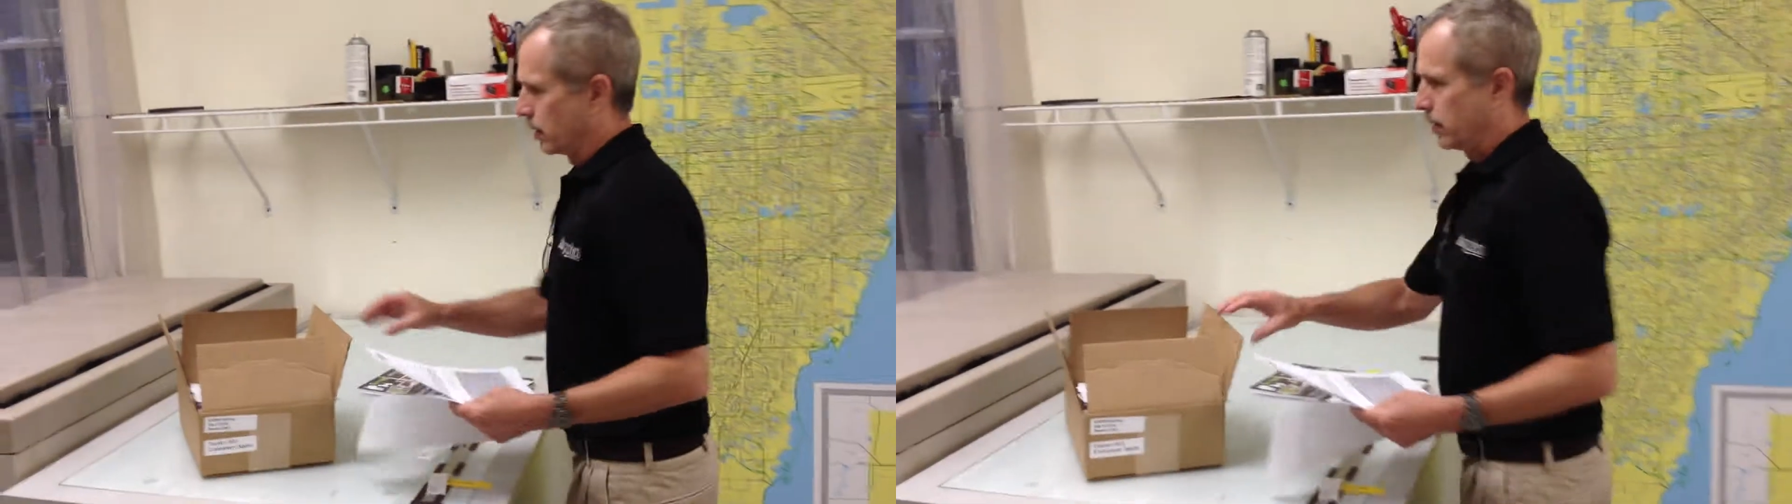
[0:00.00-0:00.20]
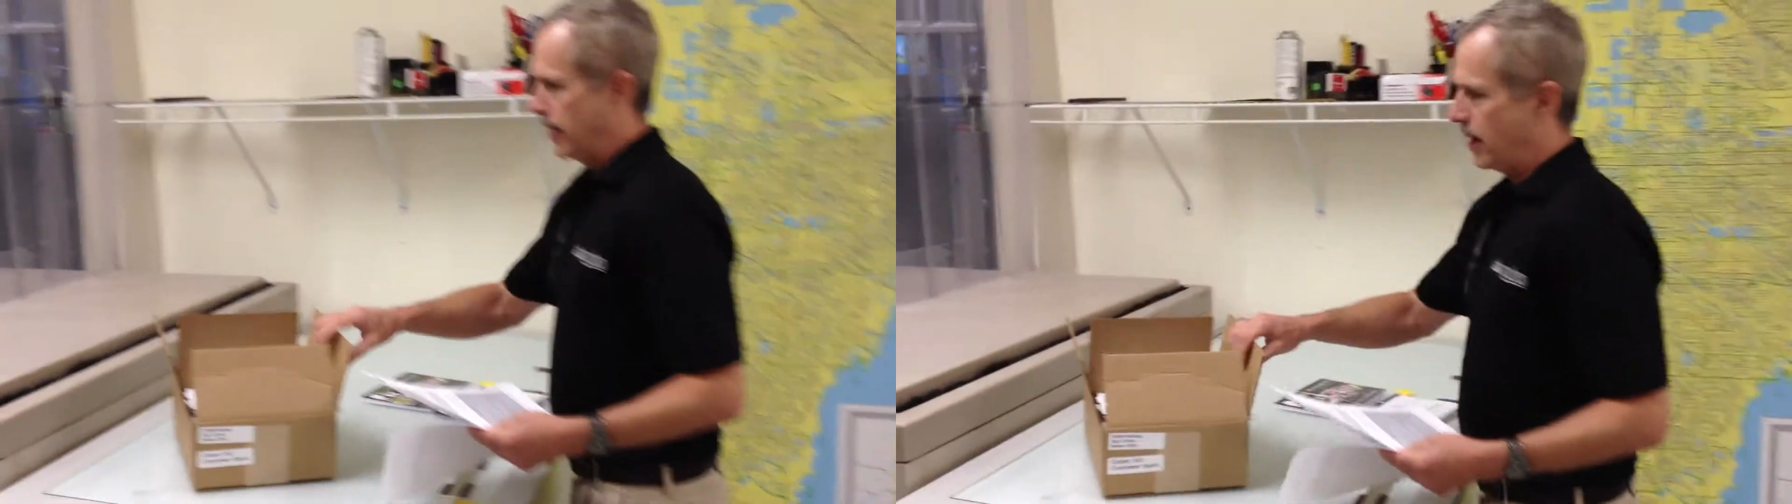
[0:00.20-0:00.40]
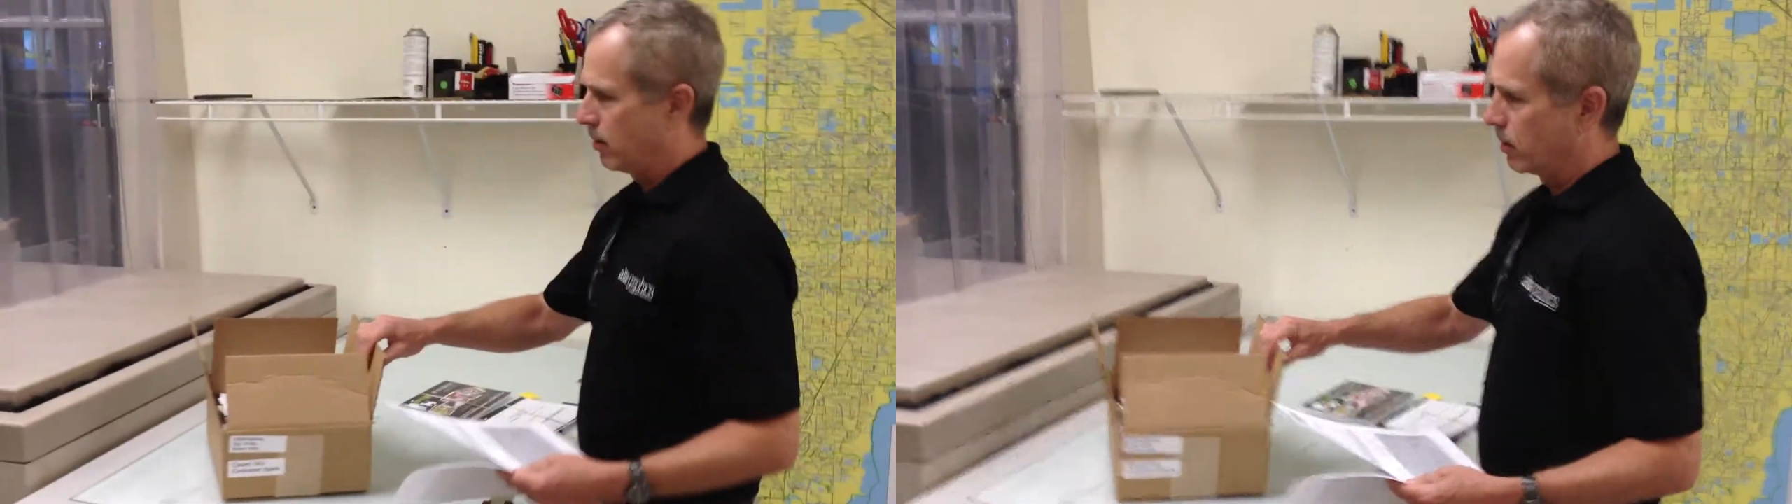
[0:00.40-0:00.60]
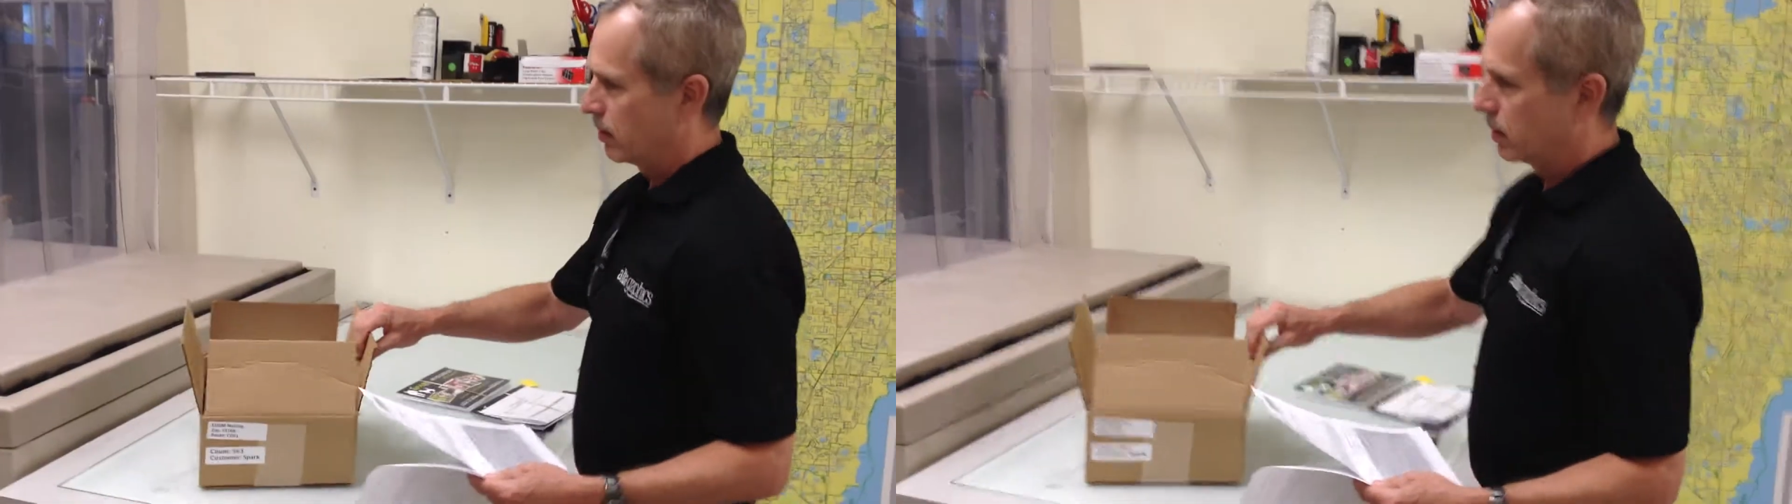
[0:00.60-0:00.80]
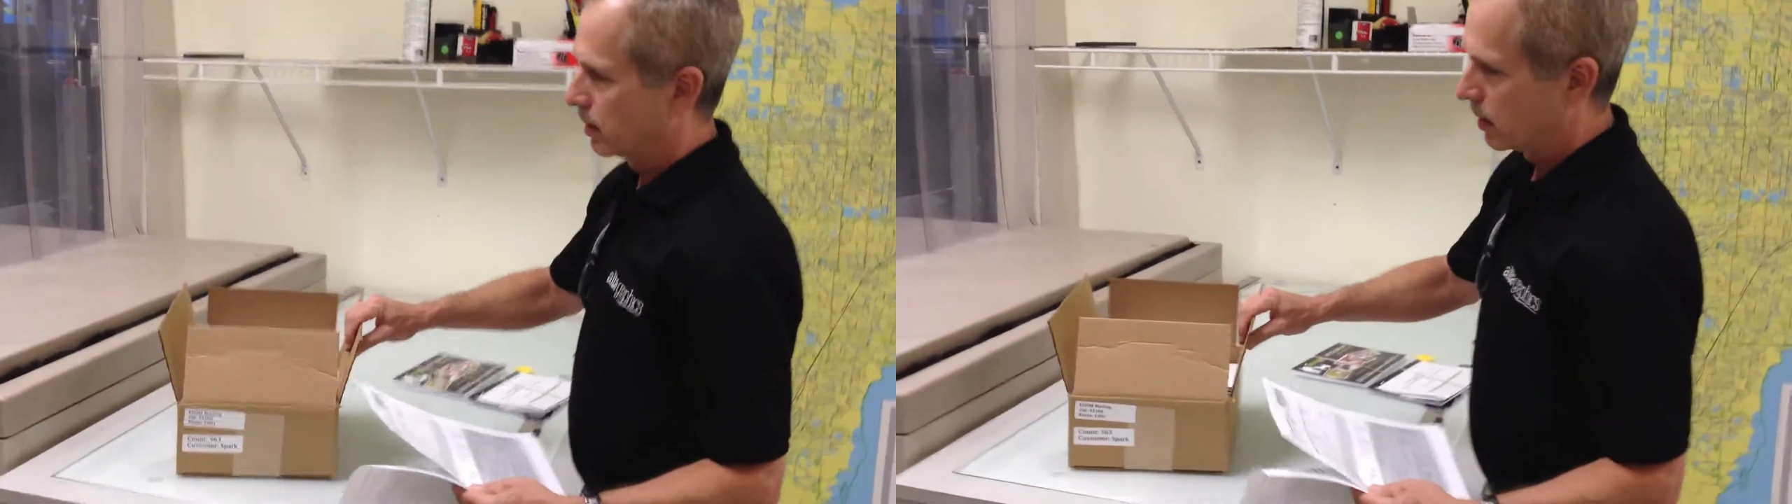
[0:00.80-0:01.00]
Now,
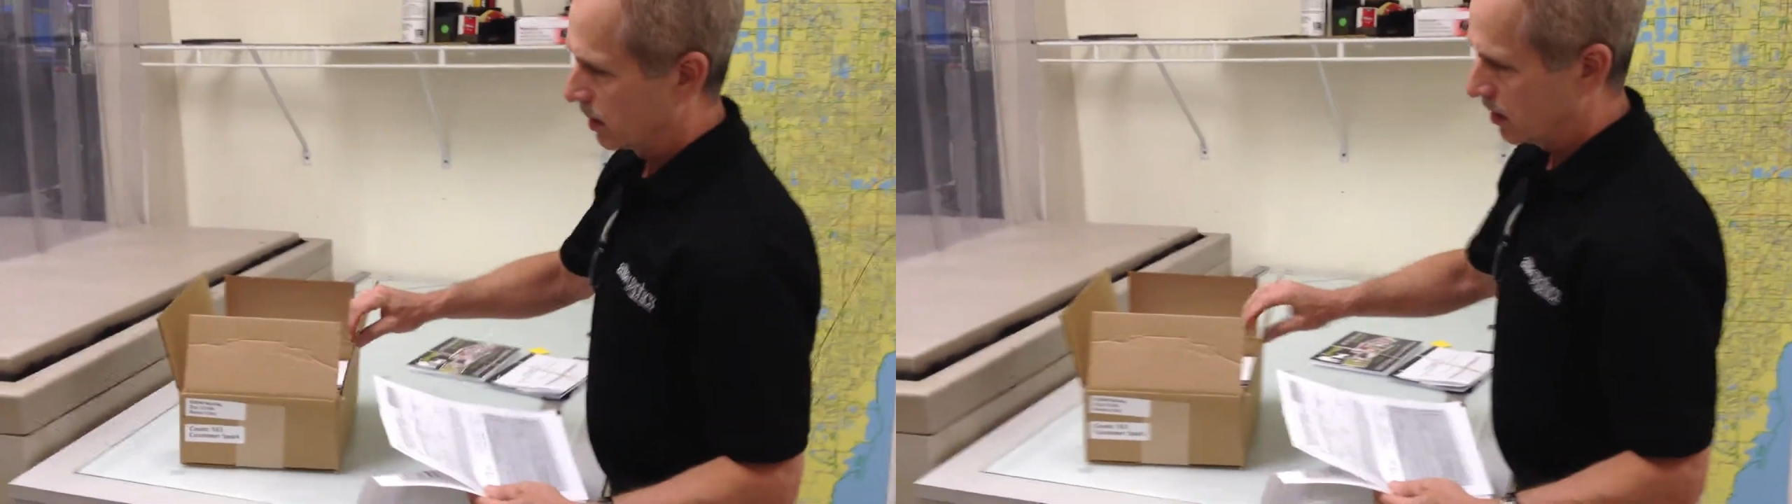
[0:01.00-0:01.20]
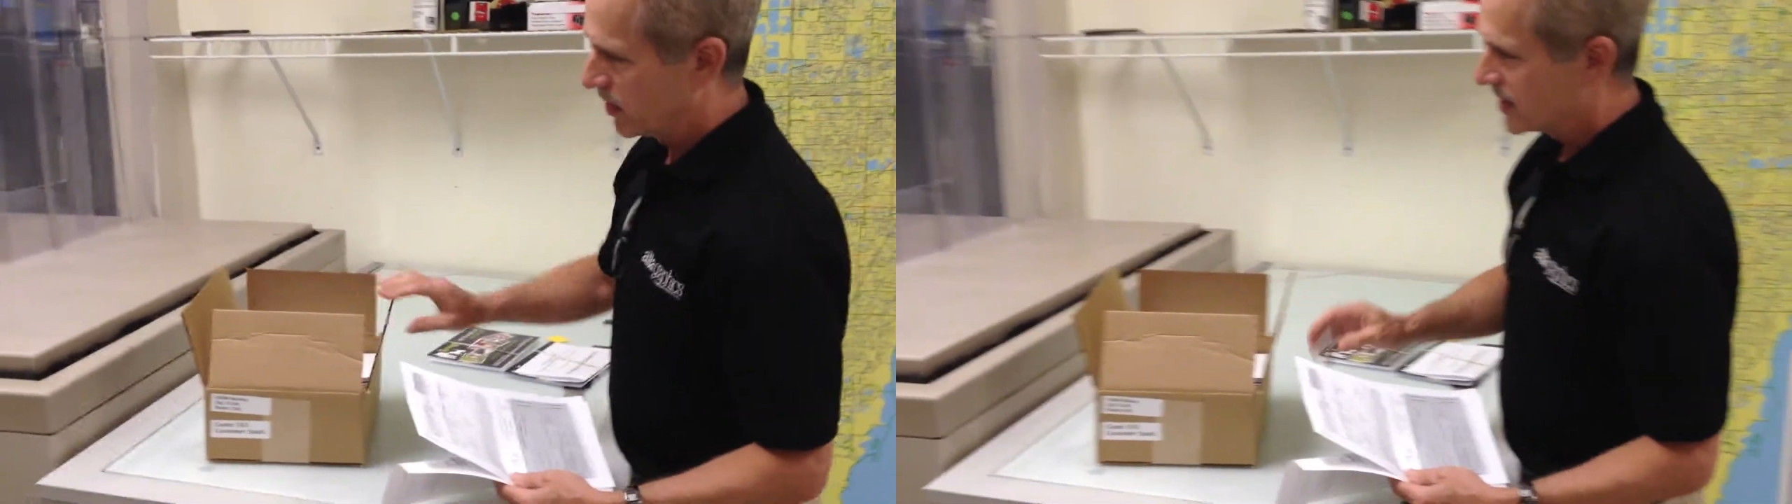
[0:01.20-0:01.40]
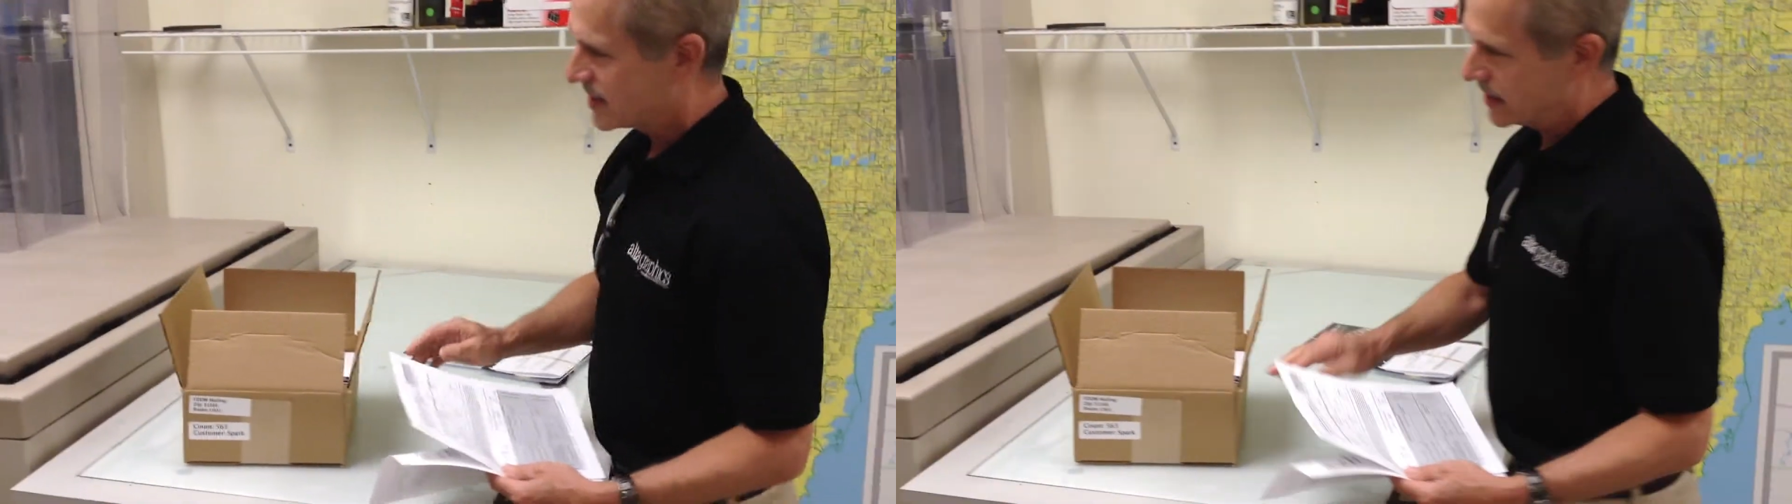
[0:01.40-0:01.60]
this